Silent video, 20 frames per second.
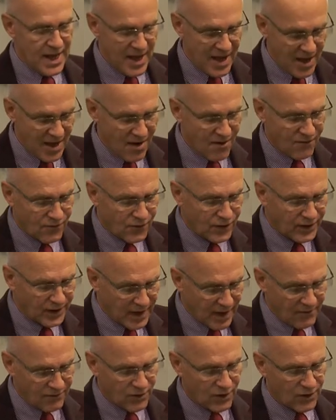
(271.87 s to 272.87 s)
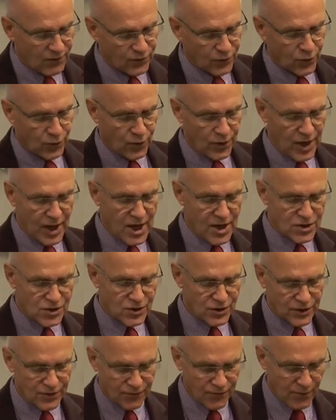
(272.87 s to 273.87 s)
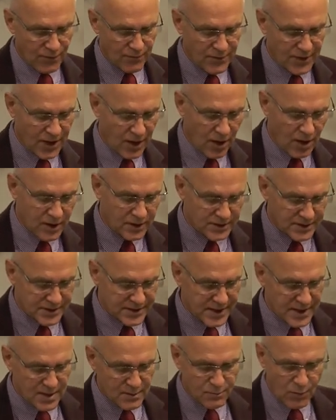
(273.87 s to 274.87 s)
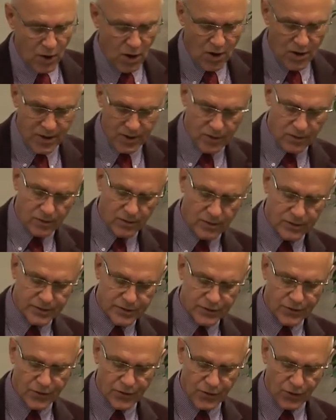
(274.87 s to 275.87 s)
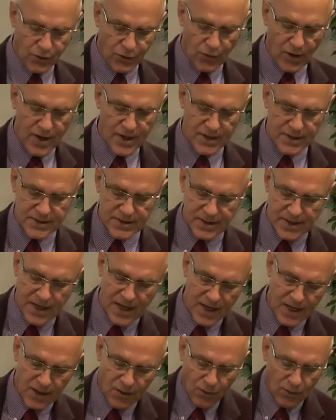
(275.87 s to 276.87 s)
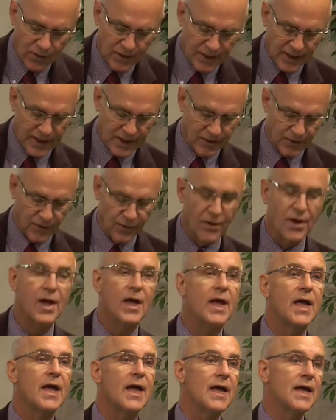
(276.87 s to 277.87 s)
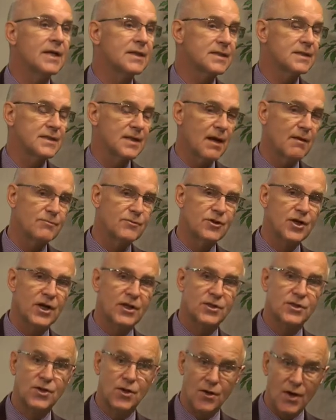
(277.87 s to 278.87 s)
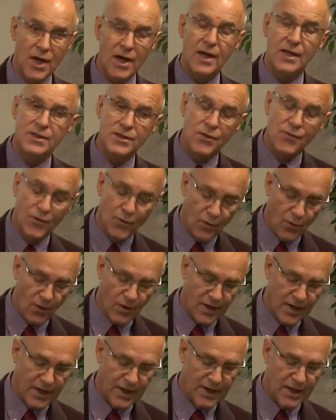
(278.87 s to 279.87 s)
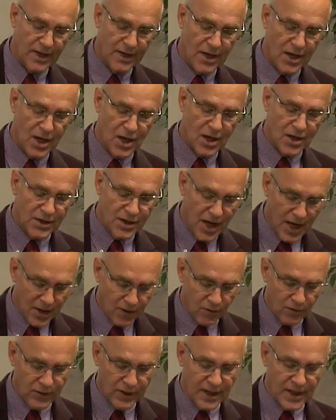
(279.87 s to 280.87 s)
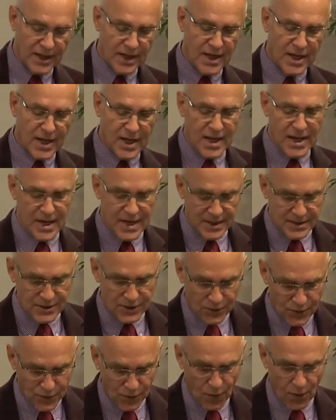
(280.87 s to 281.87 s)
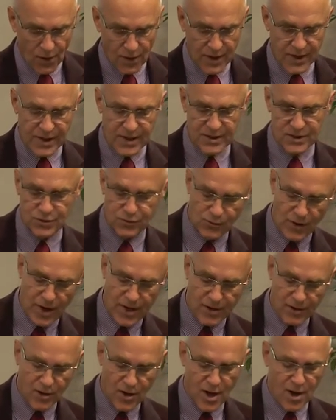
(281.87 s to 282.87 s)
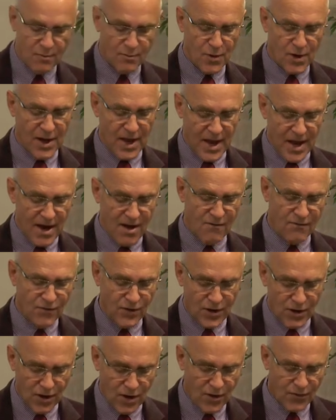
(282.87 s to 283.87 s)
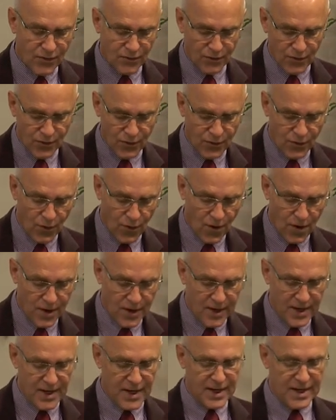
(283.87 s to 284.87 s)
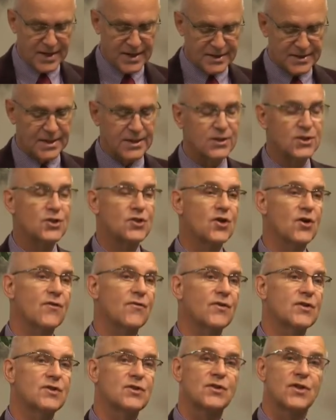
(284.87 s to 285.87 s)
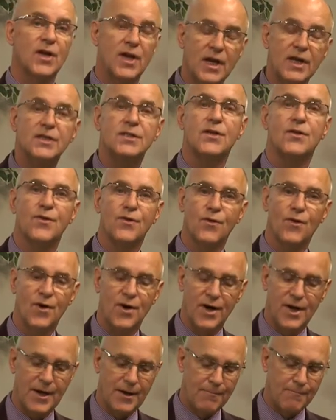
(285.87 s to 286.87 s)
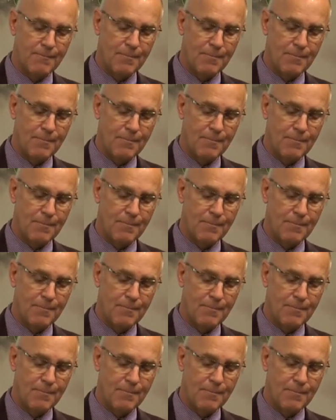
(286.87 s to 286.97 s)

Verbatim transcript: Every level of creation, from the unseen particles to the greatest king or leader, is subject to His authority. Not only His authority is greater, but every other authority is in service to His authority.